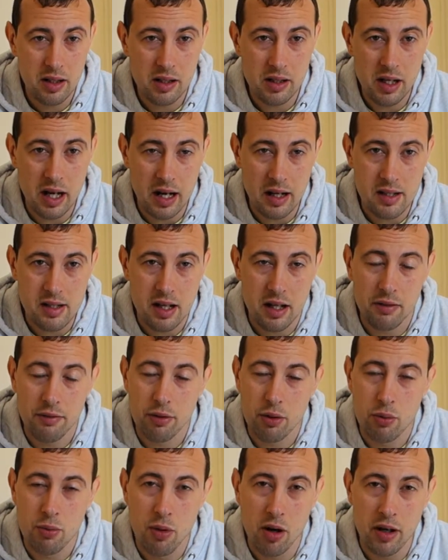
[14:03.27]
exhale
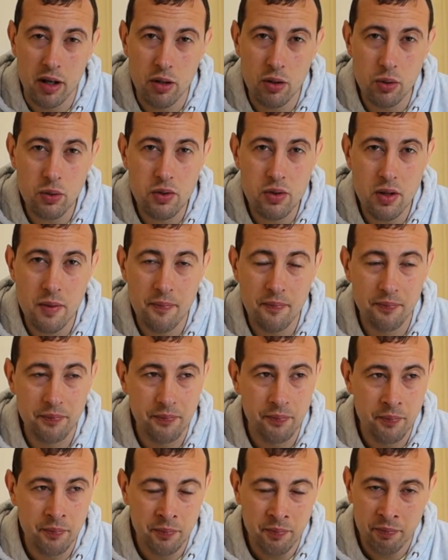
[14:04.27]
through my nose
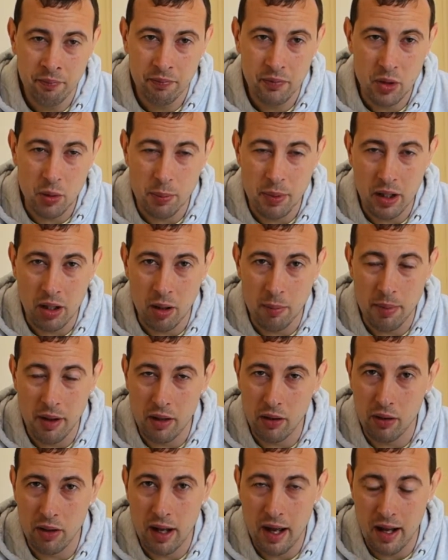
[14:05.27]
to pick up
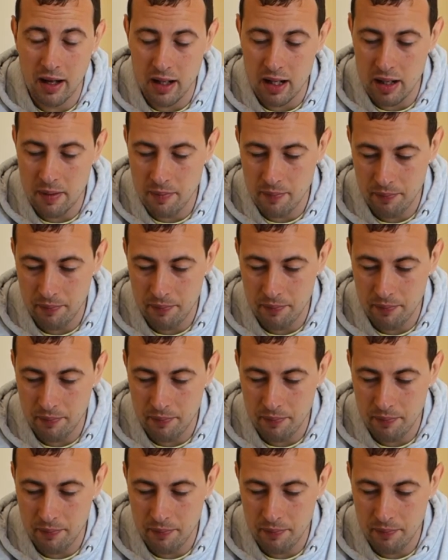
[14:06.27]
on any